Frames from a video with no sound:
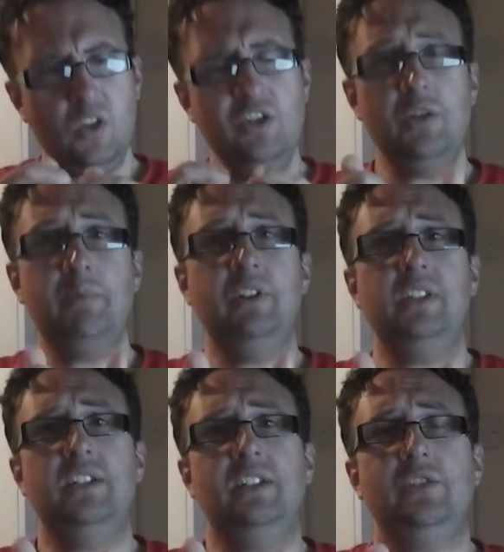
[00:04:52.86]
she put
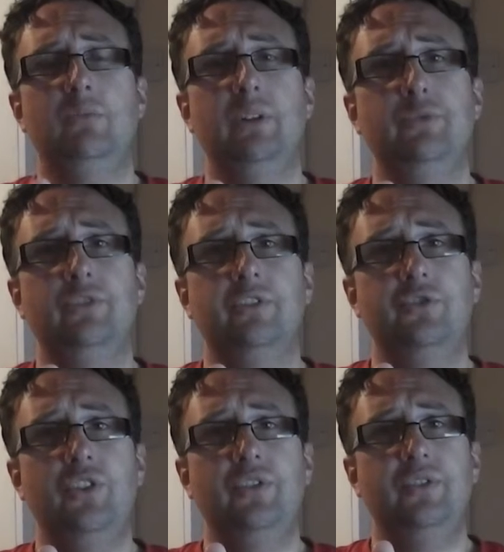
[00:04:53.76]
these little
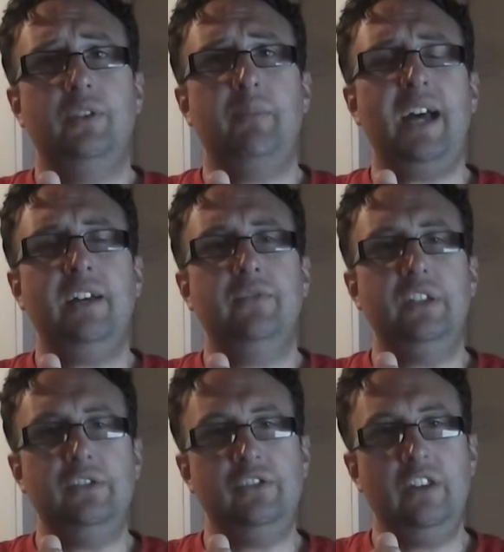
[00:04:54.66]
motors on the back of
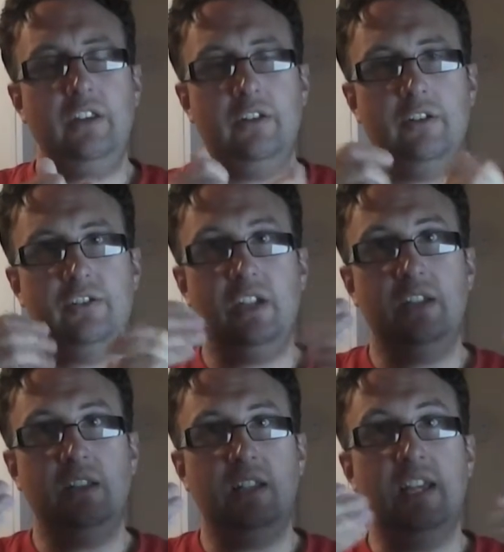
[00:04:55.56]
these sneakers
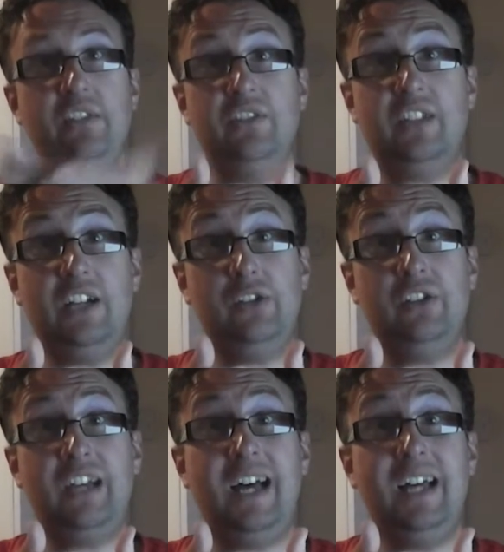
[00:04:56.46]
and the laces actually
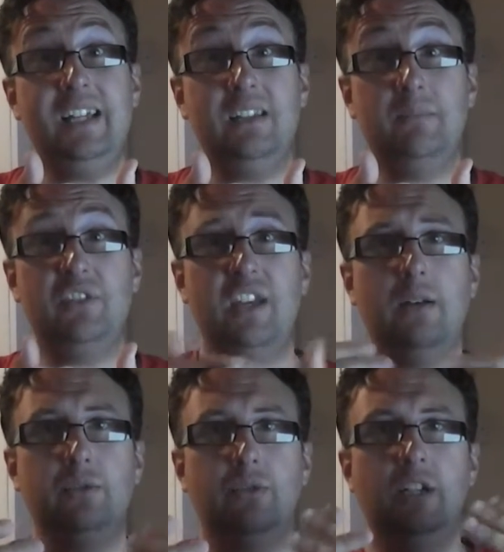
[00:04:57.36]
tie
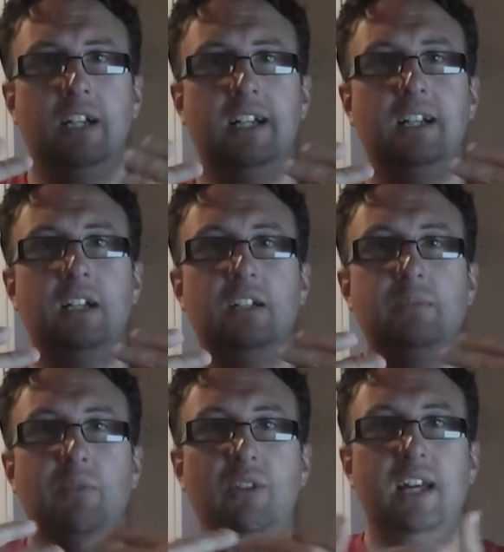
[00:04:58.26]
themselves or
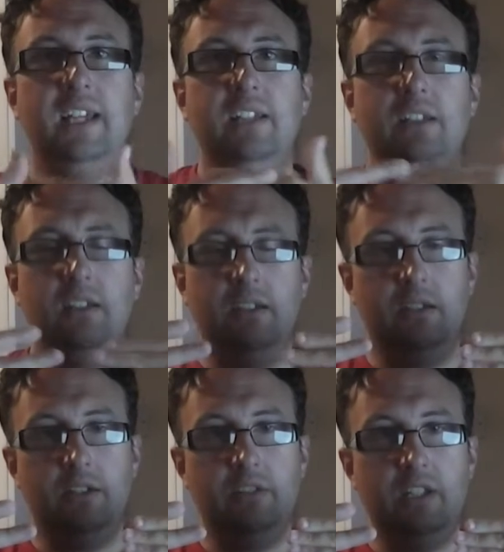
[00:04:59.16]
it's more like,
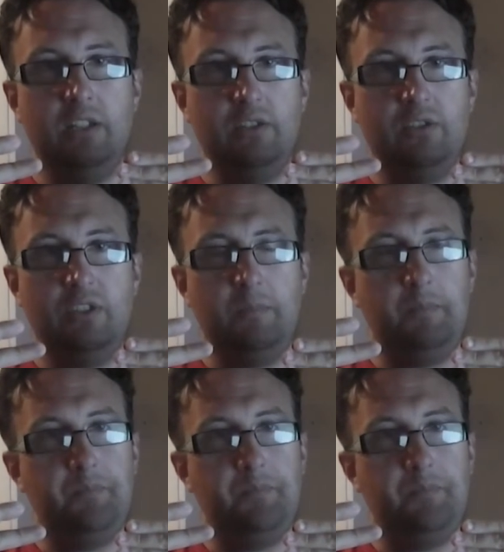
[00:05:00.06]
you know, these